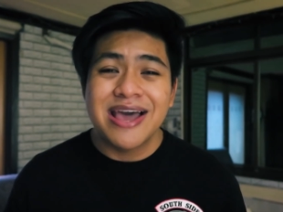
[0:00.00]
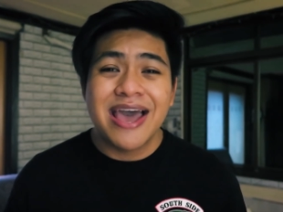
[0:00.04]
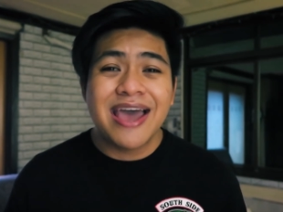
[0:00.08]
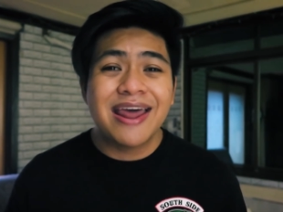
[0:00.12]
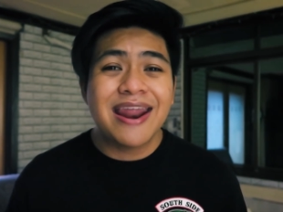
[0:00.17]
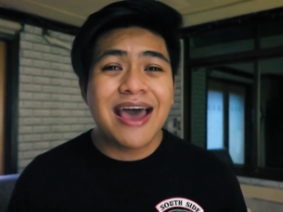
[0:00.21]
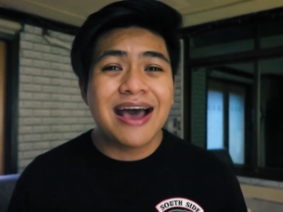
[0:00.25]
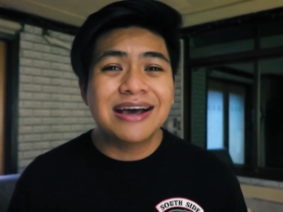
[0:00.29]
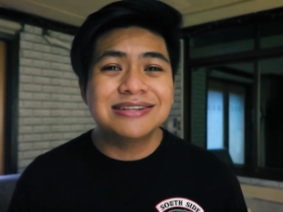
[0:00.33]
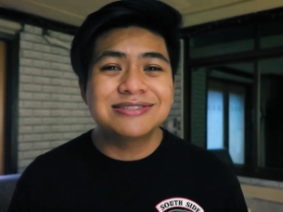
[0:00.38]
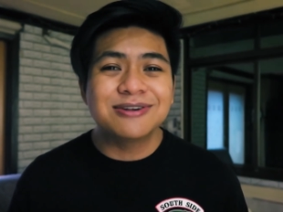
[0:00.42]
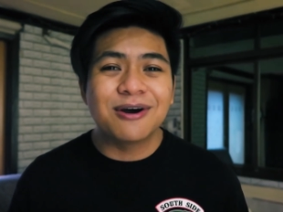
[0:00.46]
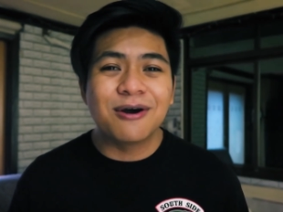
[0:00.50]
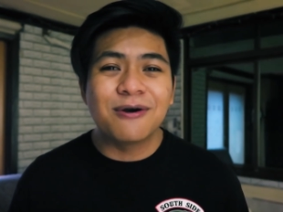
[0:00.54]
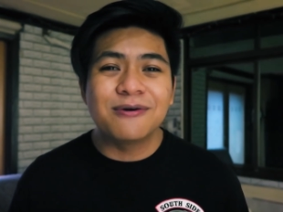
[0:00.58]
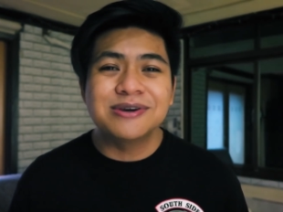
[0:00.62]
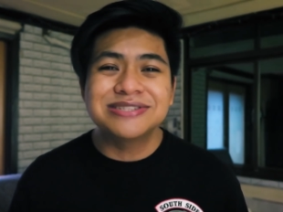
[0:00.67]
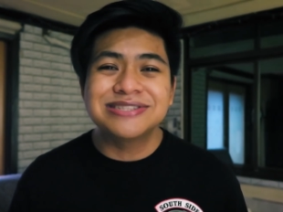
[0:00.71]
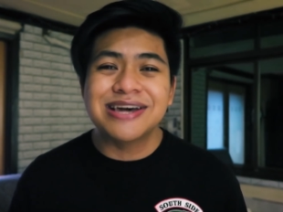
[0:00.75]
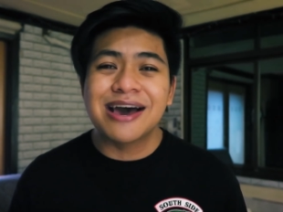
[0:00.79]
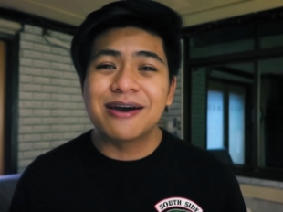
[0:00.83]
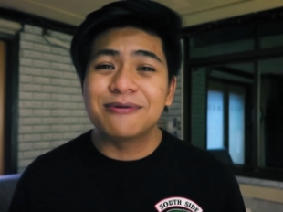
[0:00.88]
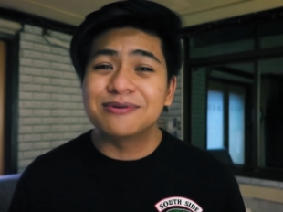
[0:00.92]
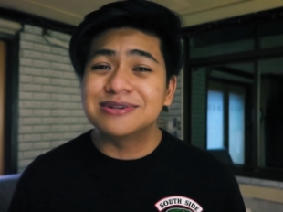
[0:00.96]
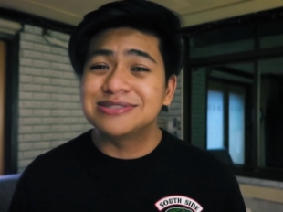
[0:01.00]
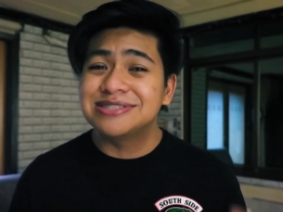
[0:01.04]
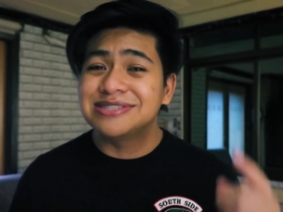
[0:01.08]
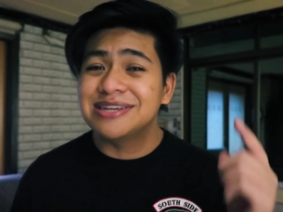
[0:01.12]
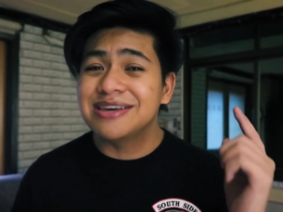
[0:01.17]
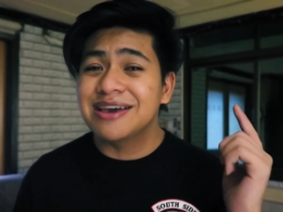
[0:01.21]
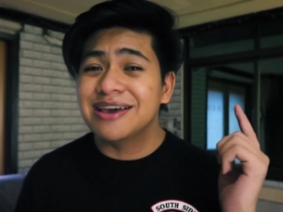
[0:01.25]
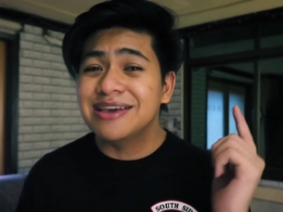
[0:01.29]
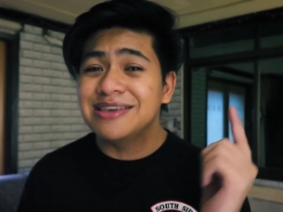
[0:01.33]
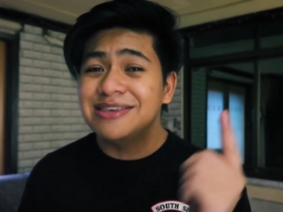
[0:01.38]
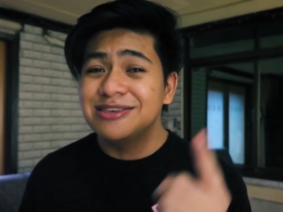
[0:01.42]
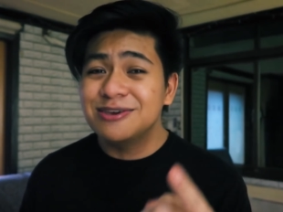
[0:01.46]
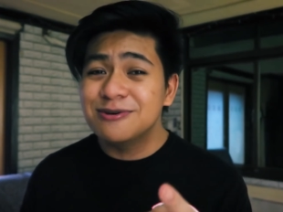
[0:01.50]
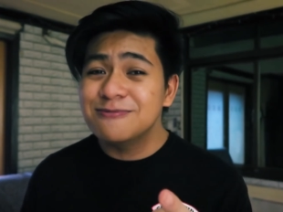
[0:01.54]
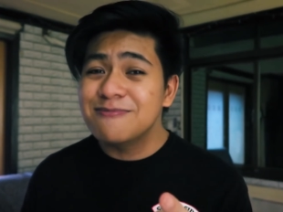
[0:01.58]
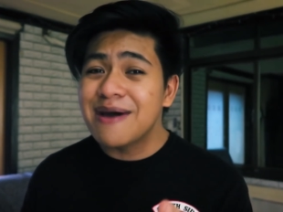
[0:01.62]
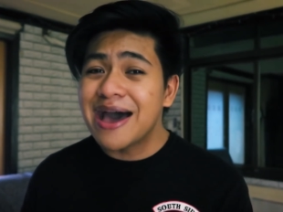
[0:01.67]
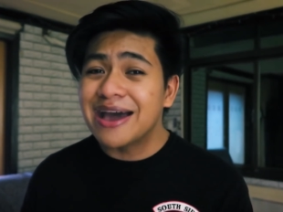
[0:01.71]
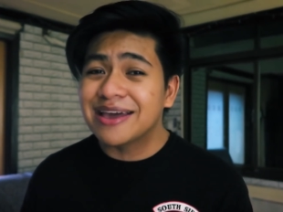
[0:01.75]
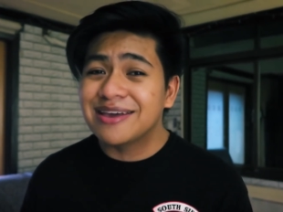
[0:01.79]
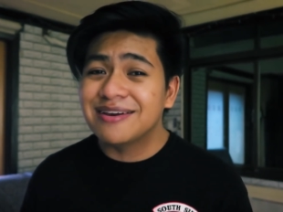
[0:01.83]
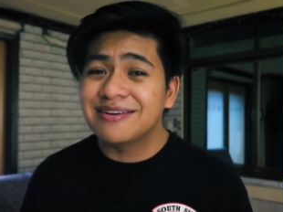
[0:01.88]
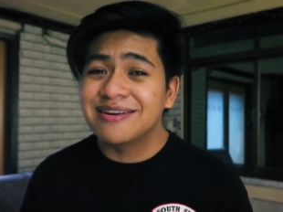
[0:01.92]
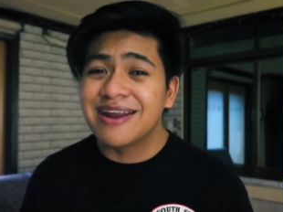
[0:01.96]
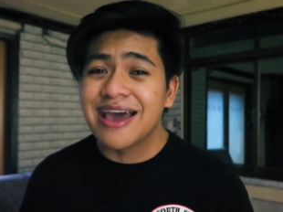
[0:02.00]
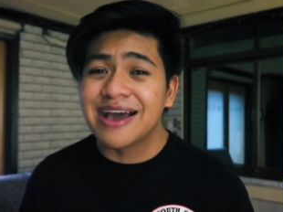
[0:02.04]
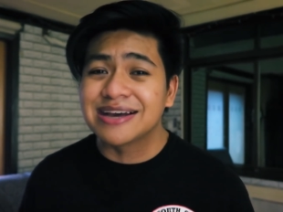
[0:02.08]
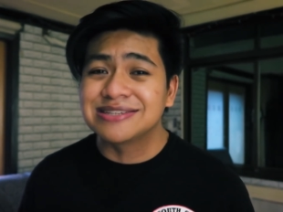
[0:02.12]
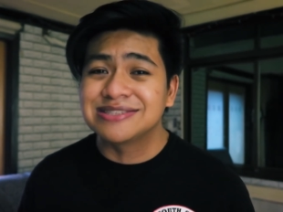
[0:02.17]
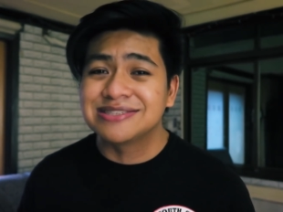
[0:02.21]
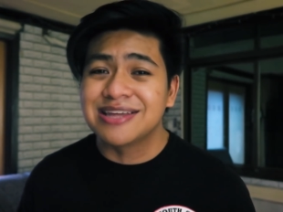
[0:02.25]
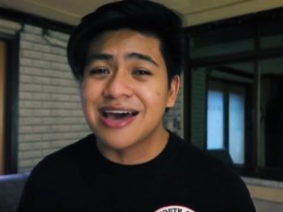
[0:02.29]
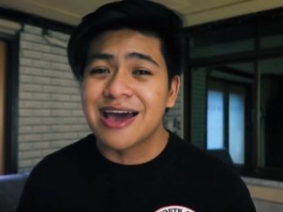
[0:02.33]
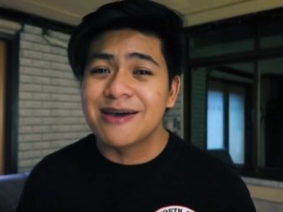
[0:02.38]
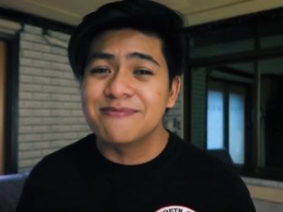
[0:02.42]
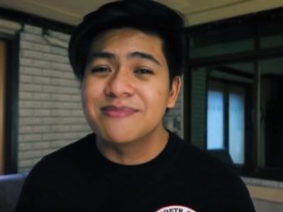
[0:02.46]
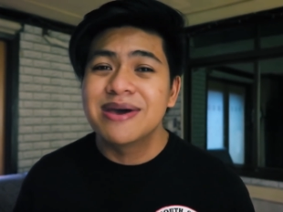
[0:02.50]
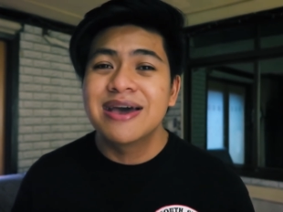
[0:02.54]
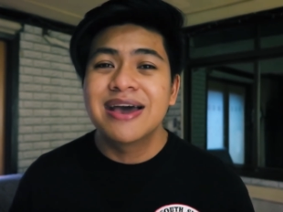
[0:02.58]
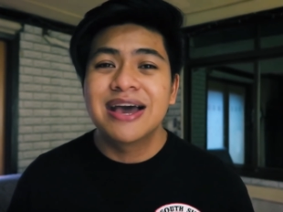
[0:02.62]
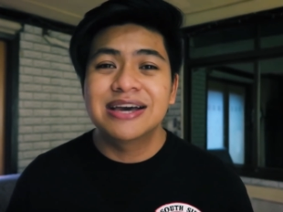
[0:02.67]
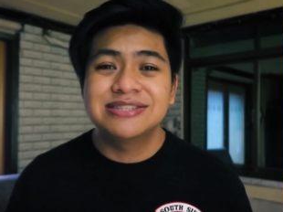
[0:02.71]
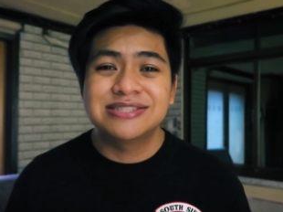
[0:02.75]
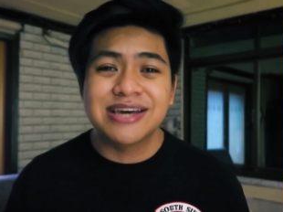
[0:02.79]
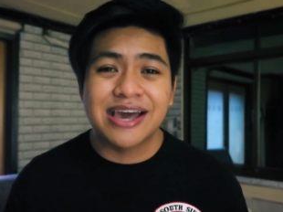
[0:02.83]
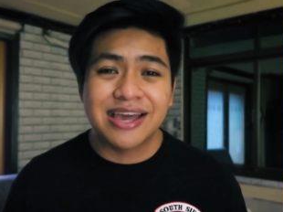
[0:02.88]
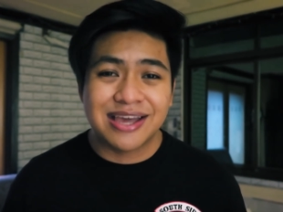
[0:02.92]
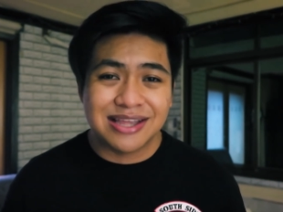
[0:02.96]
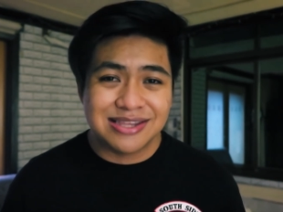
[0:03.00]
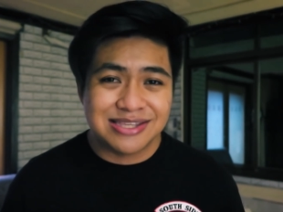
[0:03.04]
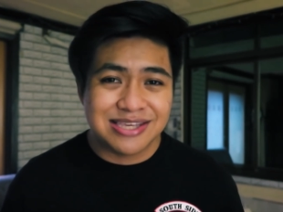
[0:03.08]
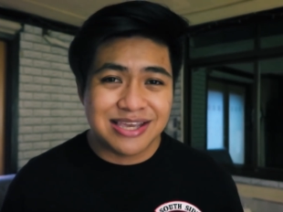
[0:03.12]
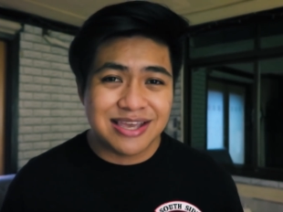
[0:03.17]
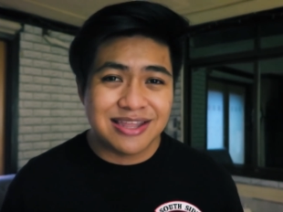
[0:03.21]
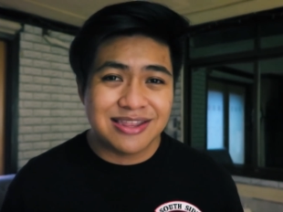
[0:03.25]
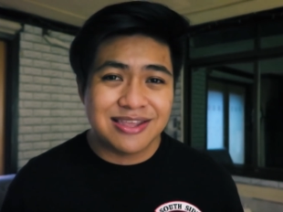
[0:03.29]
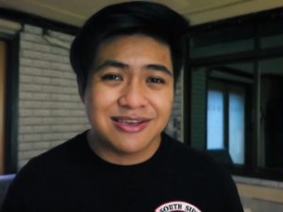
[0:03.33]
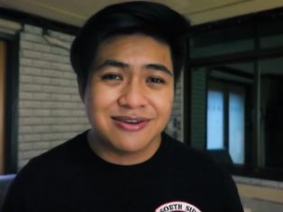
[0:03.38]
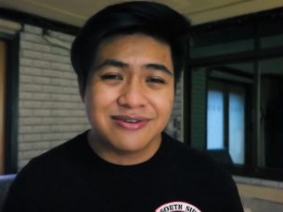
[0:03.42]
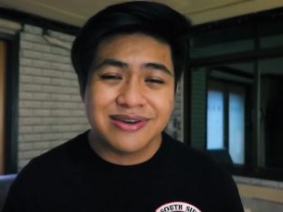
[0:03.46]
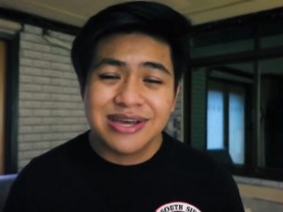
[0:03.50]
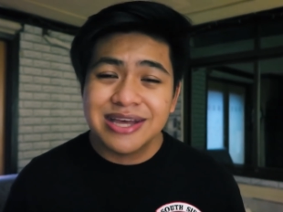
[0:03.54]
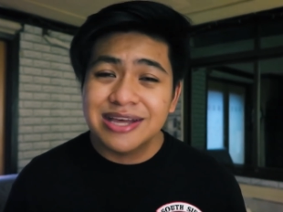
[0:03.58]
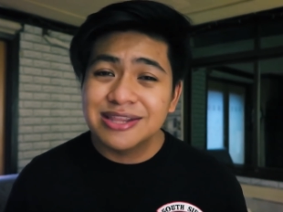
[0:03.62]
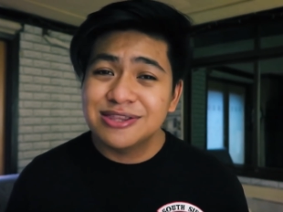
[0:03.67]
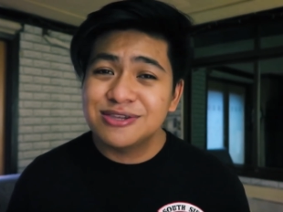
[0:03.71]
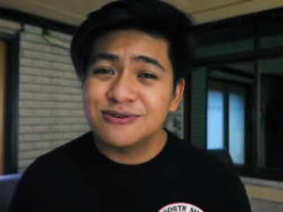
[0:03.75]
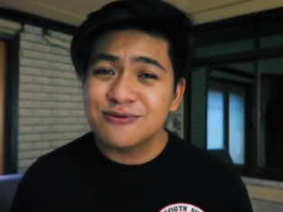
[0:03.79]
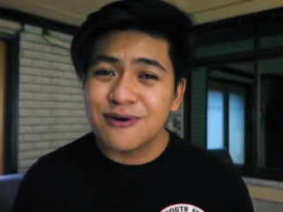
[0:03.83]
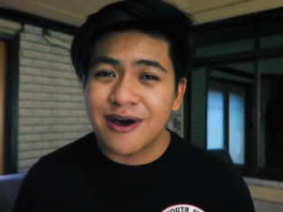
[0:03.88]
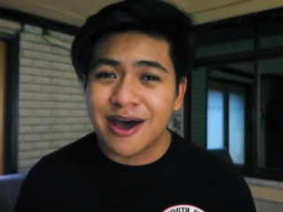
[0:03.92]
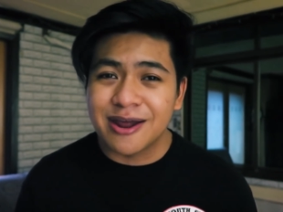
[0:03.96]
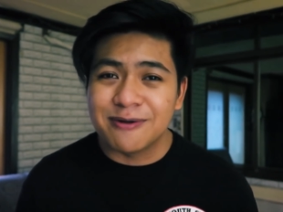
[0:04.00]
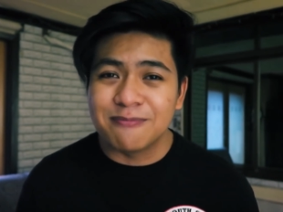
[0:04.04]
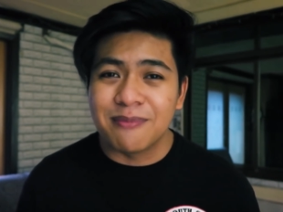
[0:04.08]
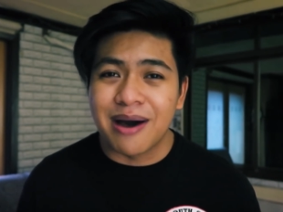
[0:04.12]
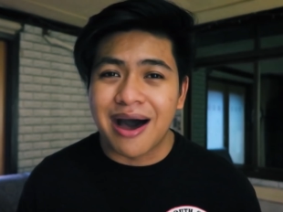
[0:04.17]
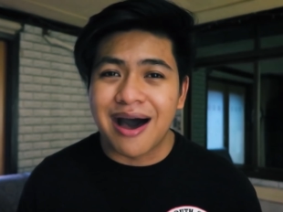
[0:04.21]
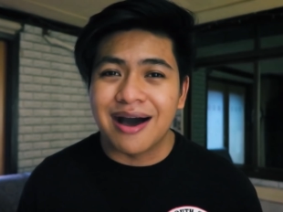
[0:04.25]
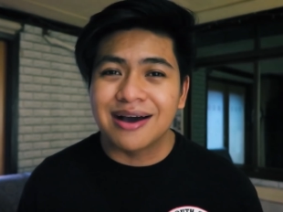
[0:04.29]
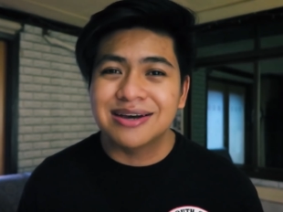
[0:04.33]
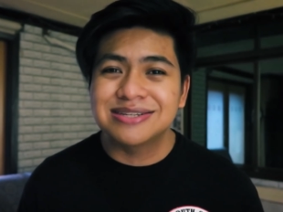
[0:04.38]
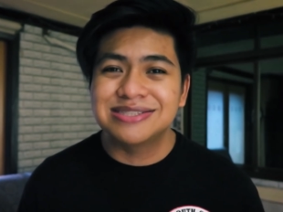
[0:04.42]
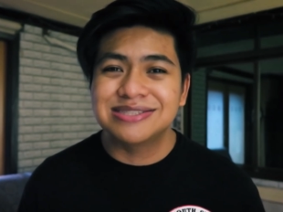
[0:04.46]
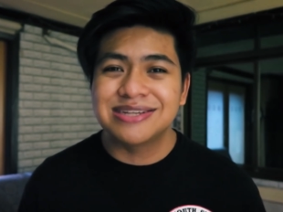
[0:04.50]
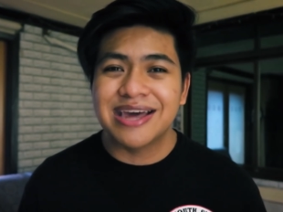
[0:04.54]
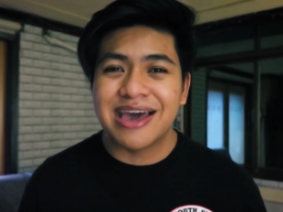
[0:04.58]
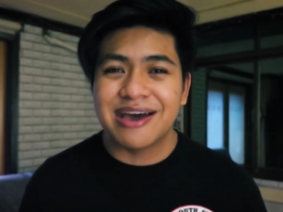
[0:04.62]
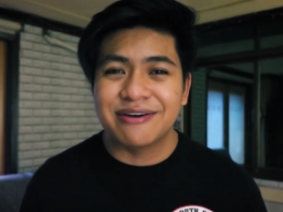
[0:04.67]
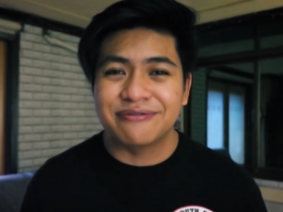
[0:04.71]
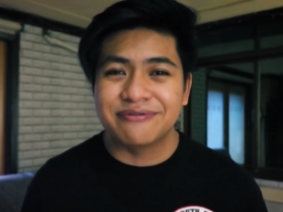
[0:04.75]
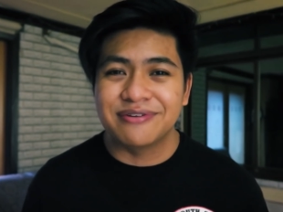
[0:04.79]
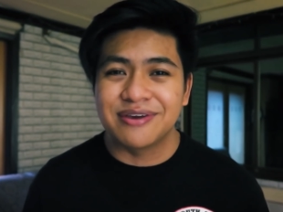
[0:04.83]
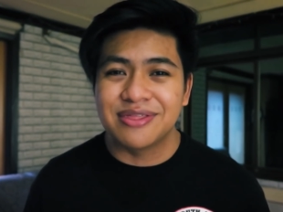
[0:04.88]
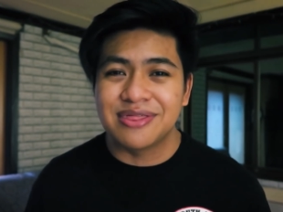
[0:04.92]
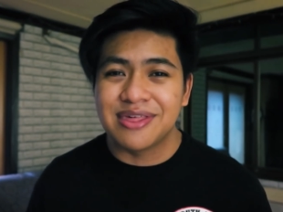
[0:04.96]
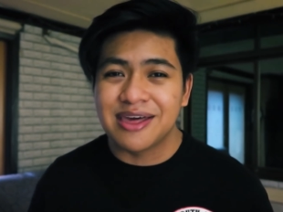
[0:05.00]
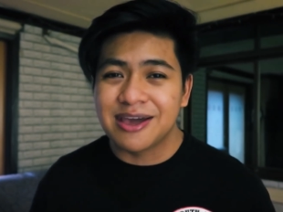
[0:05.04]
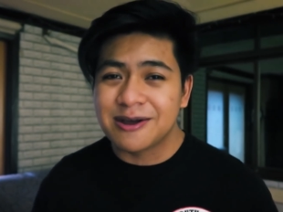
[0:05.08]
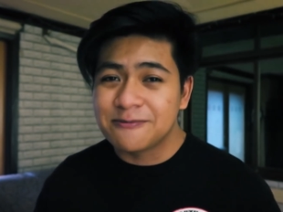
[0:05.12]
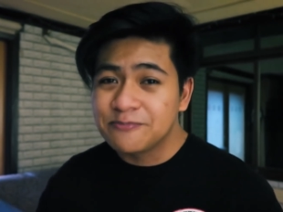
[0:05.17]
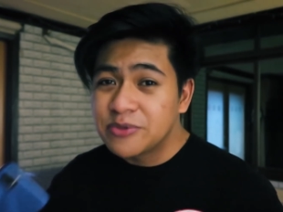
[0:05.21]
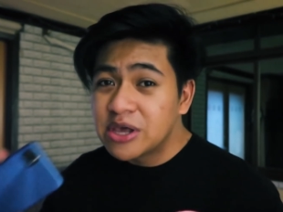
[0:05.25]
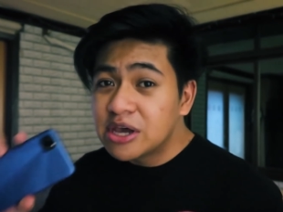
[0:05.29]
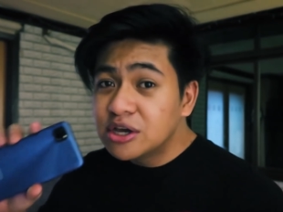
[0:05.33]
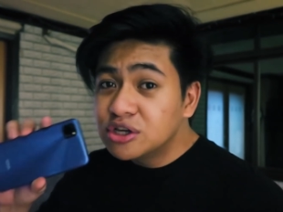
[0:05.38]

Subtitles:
And as always, I will see you back here next time as I continue to unbox everything.